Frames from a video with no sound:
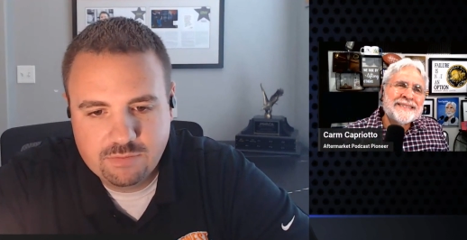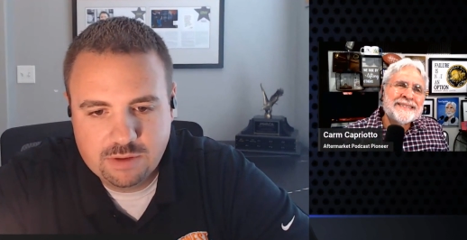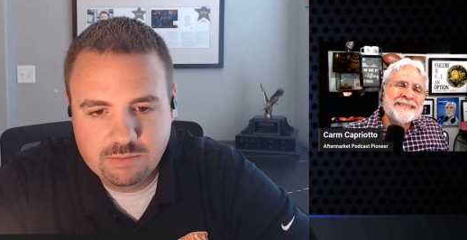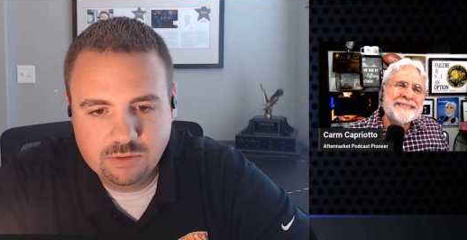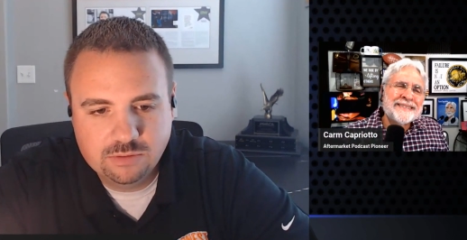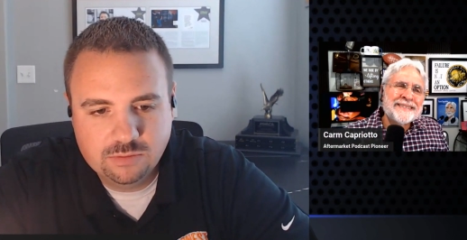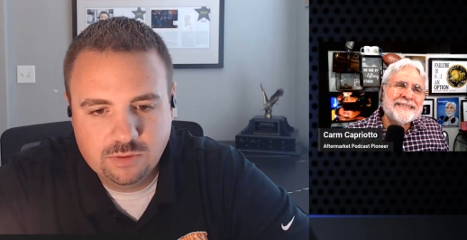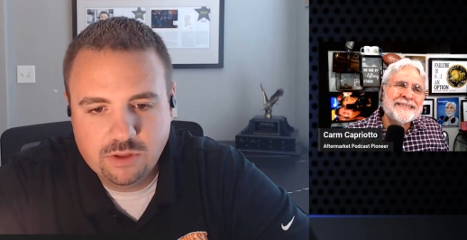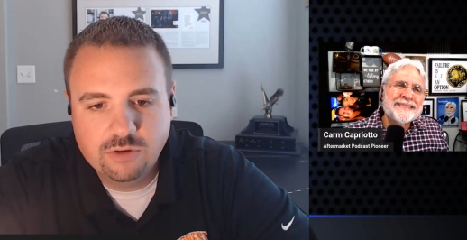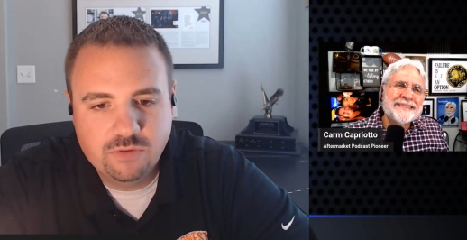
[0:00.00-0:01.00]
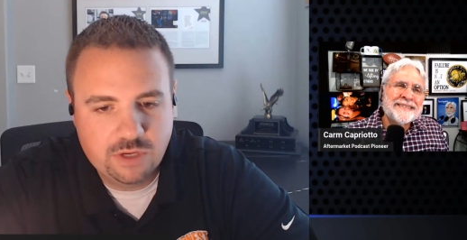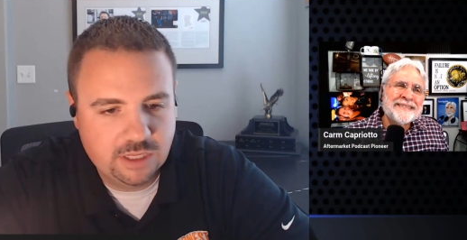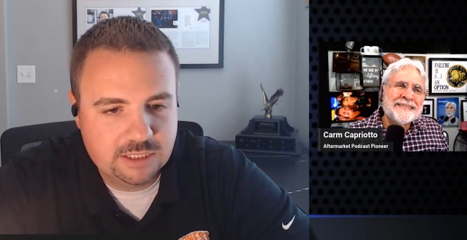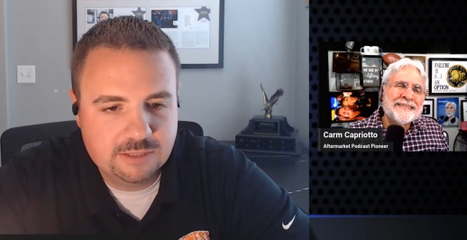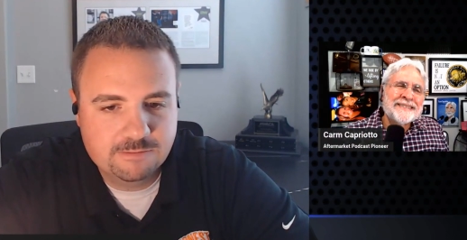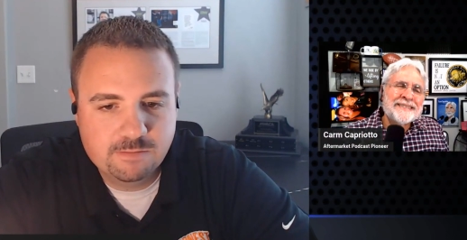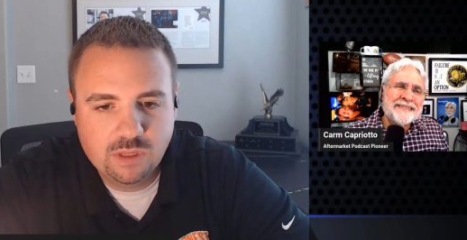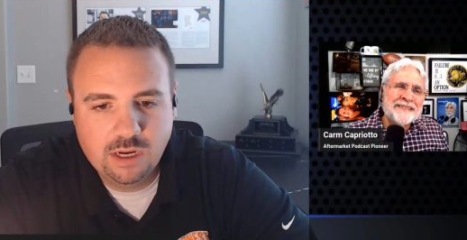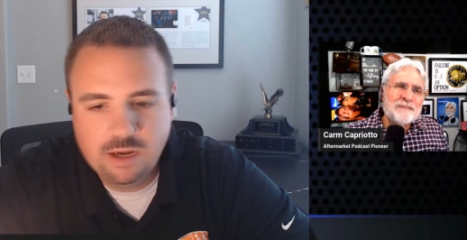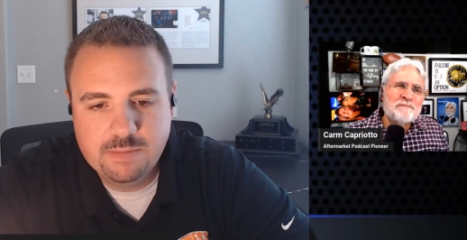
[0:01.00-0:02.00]
Speaker 1: have people with hurt feelings.
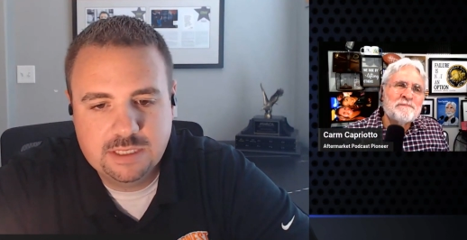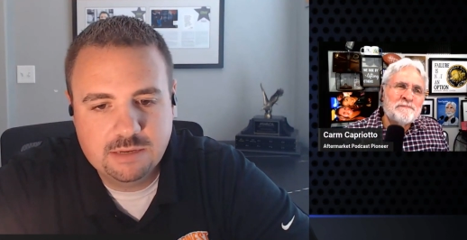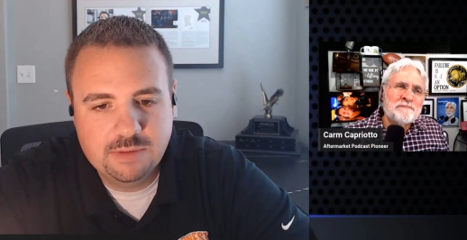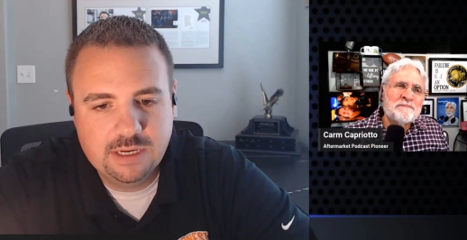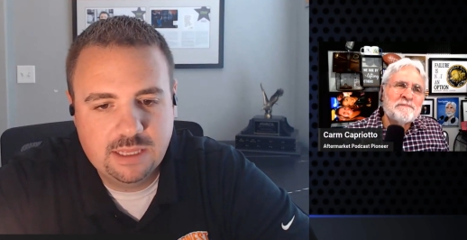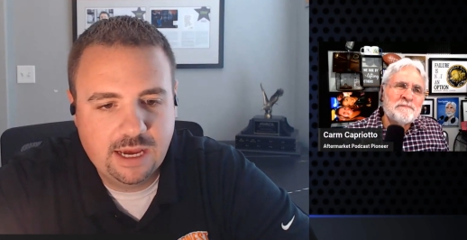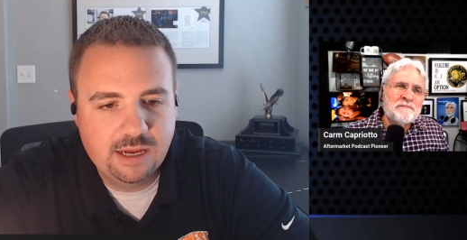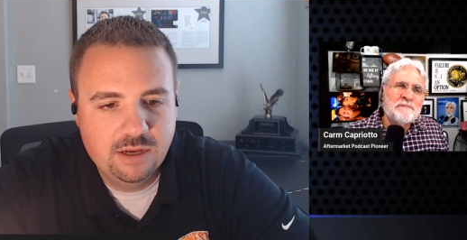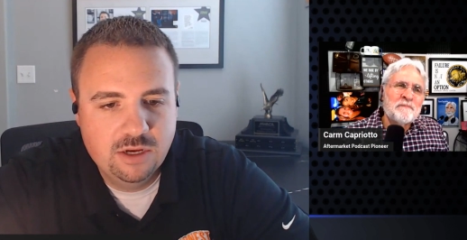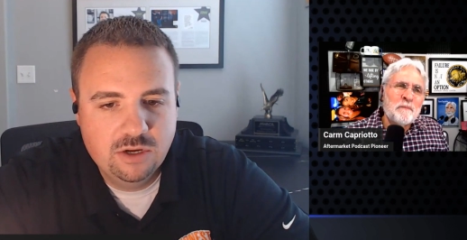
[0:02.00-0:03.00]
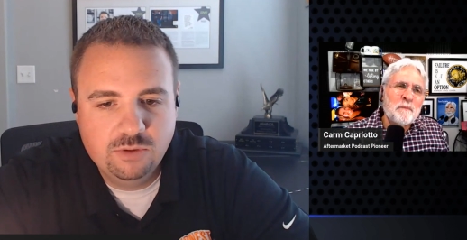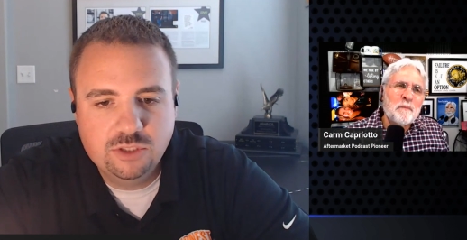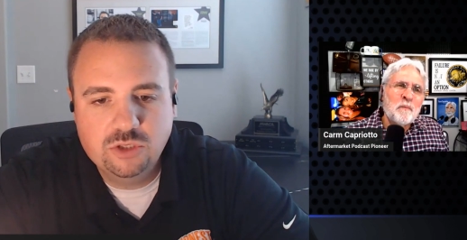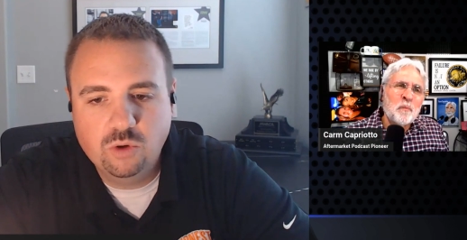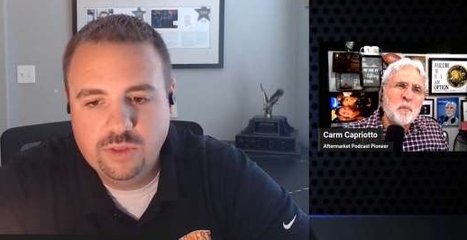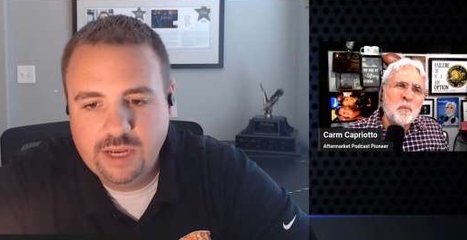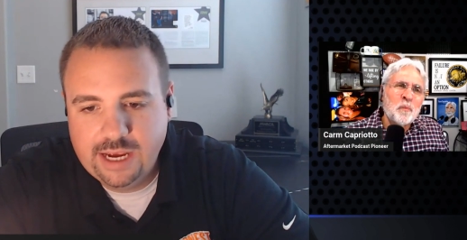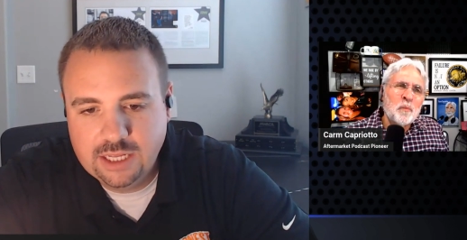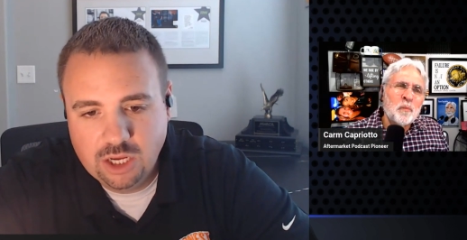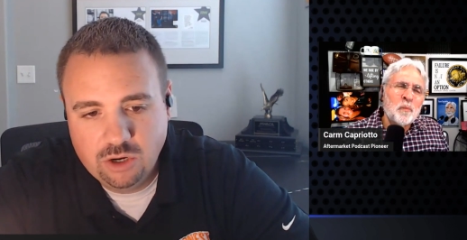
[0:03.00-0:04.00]
There might be somebody that was told
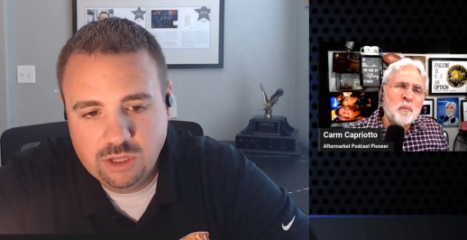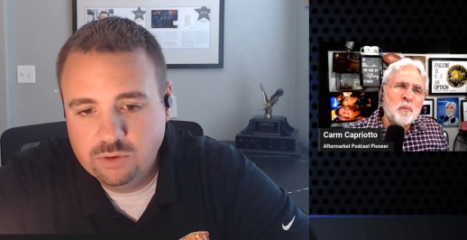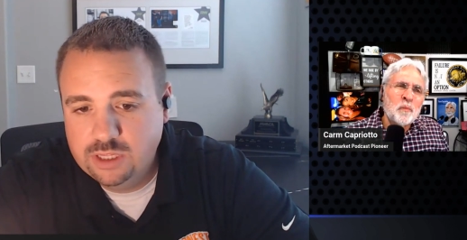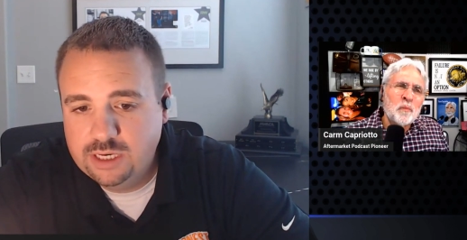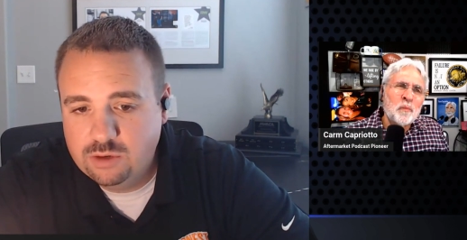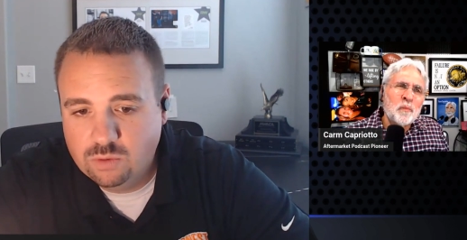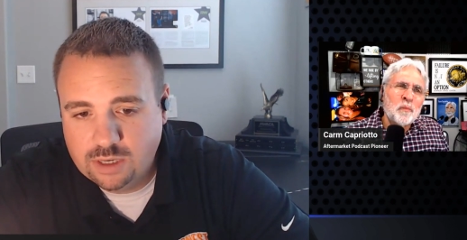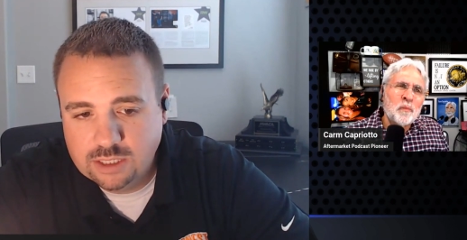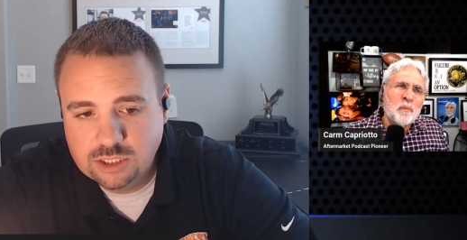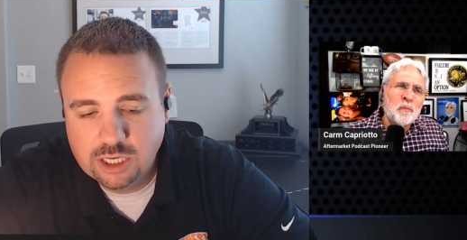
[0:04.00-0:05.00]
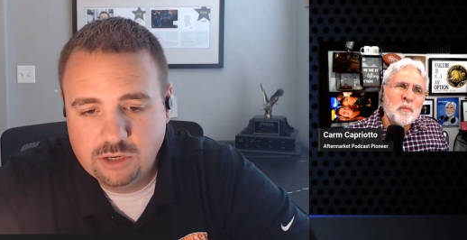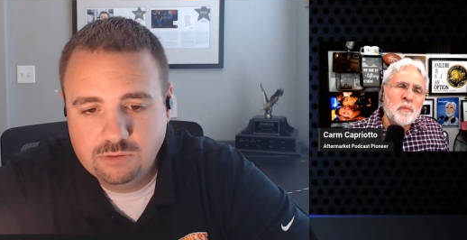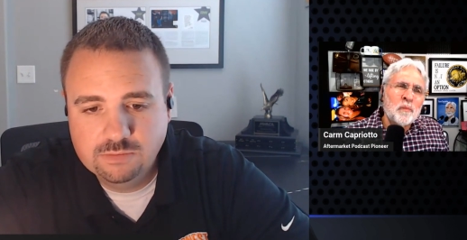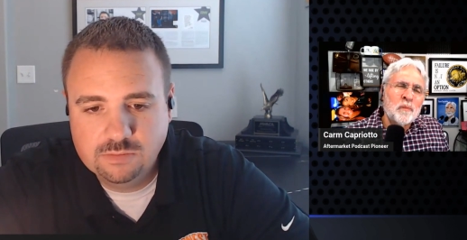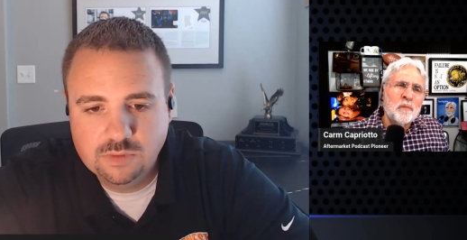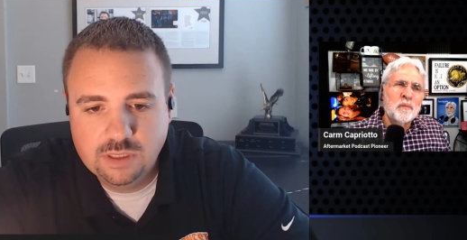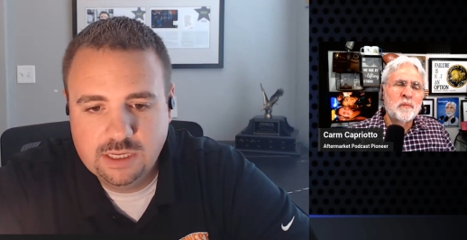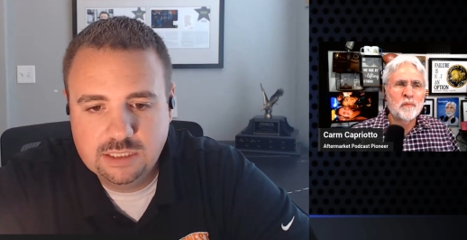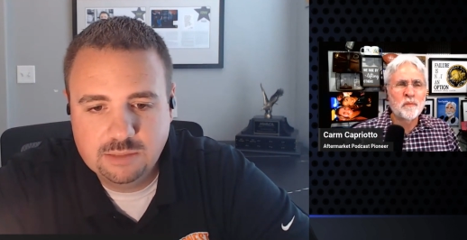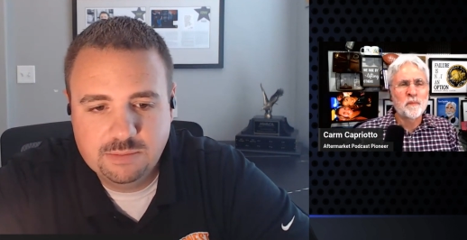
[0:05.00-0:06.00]
they had to go that really didn't want to go,
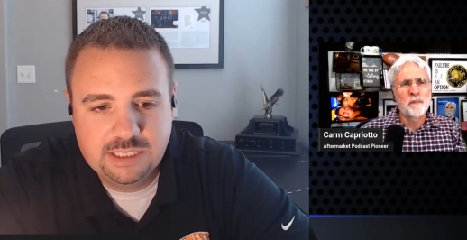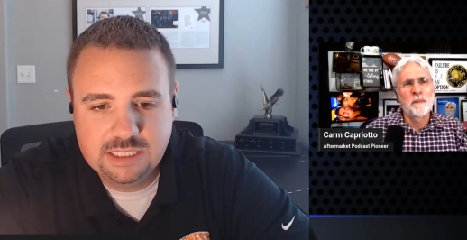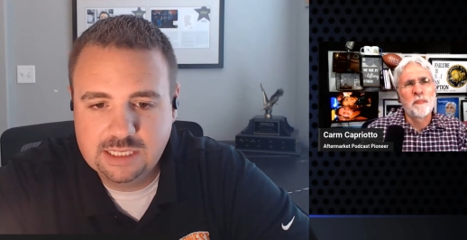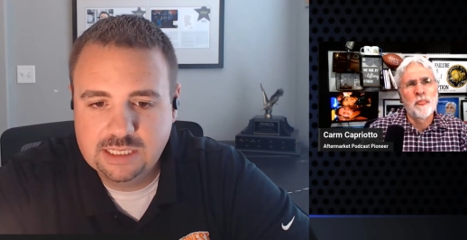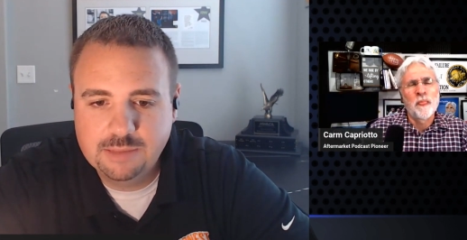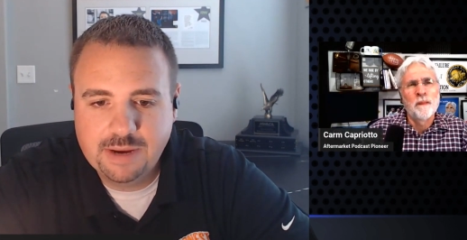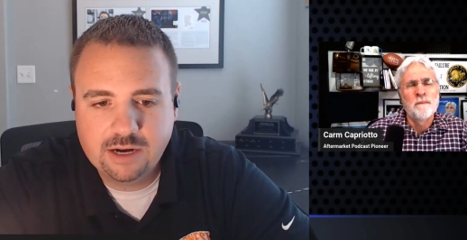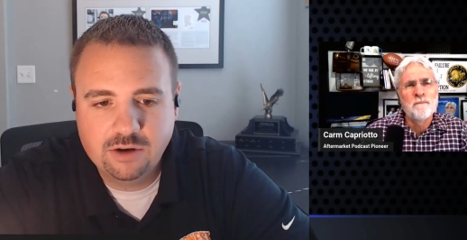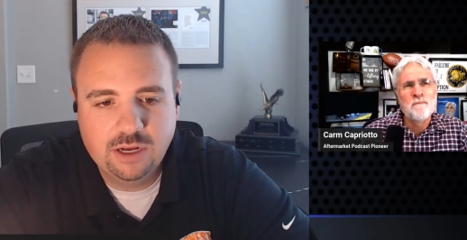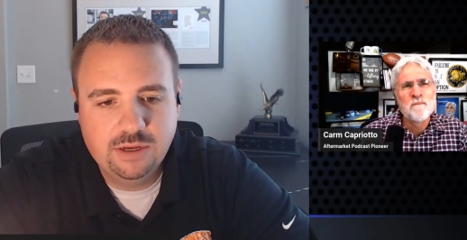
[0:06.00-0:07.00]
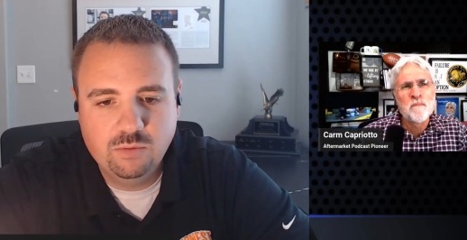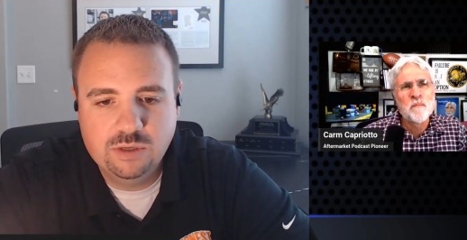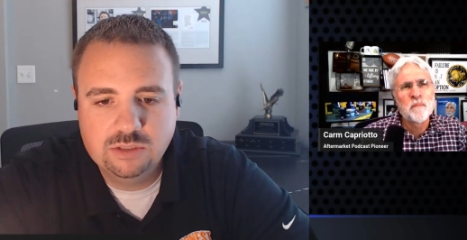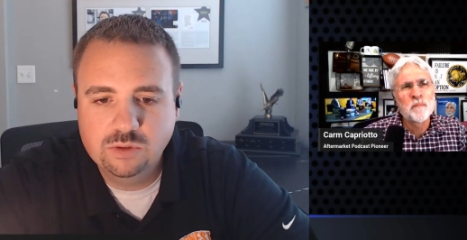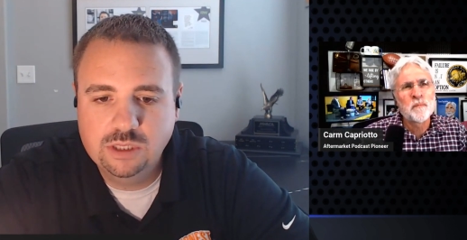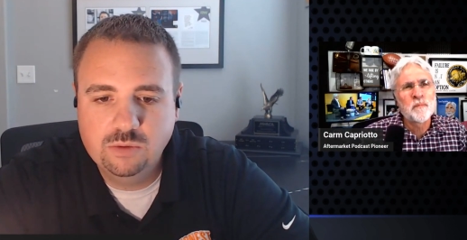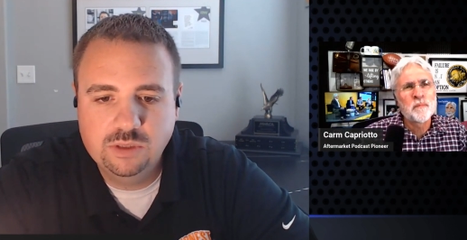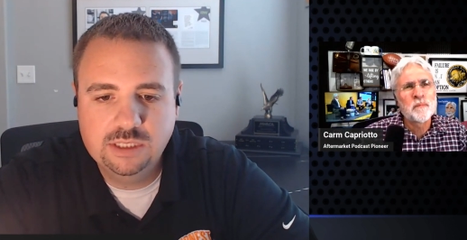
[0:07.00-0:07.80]
and somebody sitting in the background that wasn't really